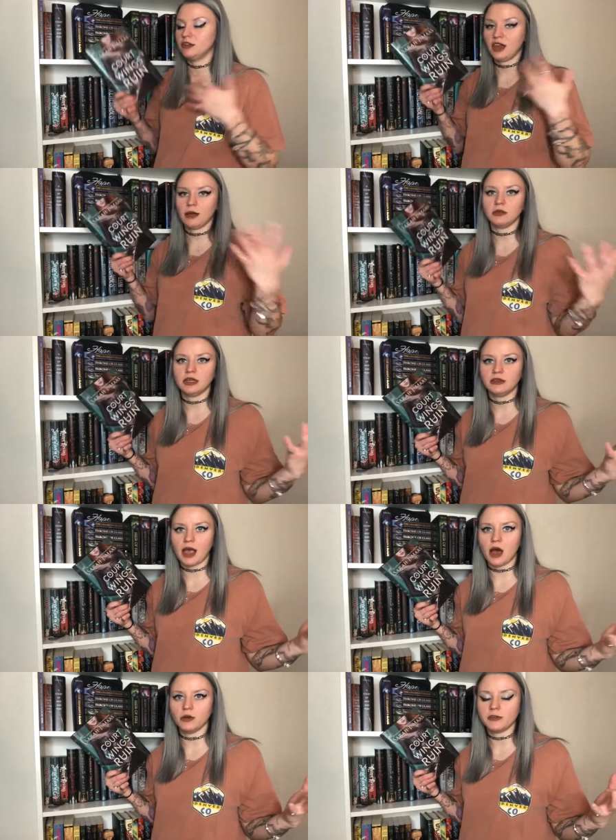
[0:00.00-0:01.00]
Tamlin's
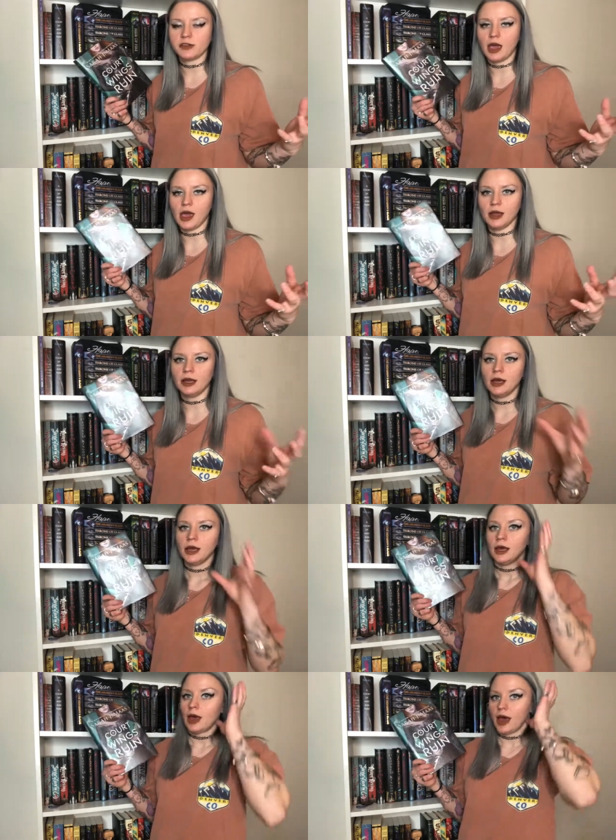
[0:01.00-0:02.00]
house, and
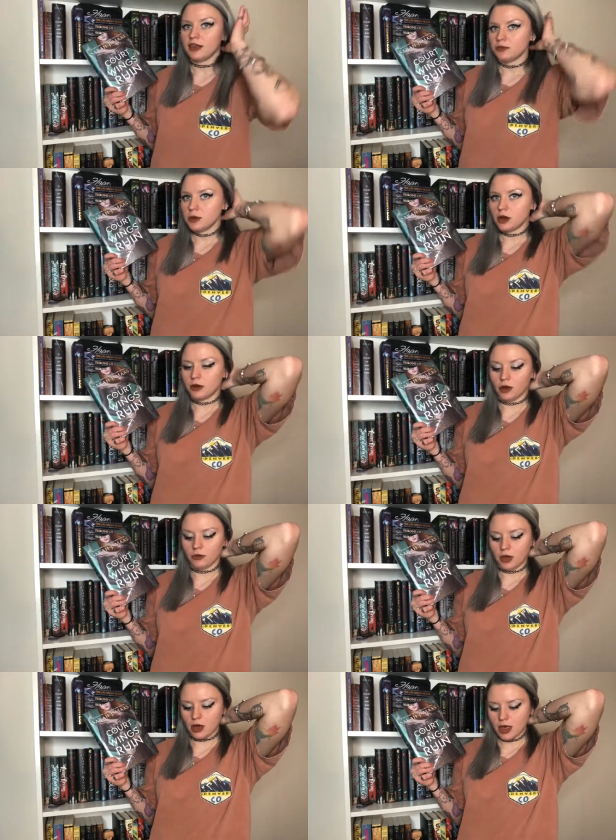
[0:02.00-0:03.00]
as we all know,
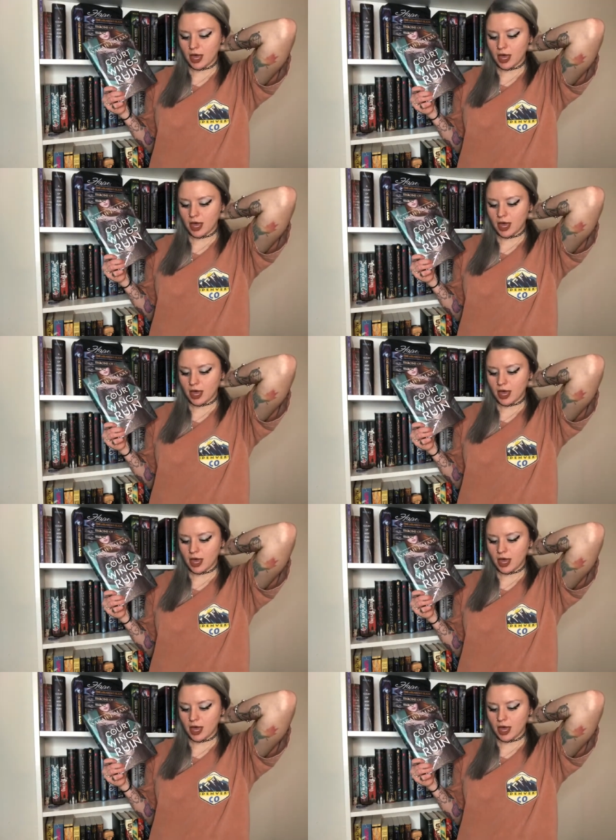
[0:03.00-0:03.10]
we all